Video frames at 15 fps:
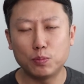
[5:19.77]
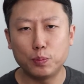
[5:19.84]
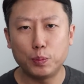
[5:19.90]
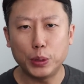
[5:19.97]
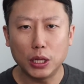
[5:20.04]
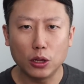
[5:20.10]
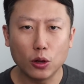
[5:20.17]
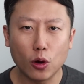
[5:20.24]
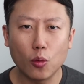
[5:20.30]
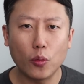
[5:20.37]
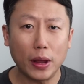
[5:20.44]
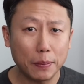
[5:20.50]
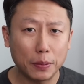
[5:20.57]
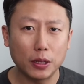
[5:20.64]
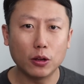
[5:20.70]

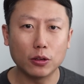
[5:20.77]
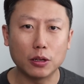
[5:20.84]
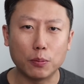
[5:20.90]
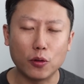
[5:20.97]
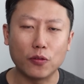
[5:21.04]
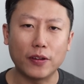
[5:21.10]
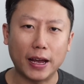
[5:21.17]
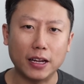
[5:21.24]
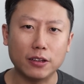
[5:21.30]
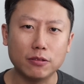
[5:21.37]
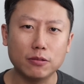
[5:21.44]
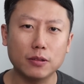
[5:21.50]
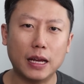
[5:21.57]
way below the book value,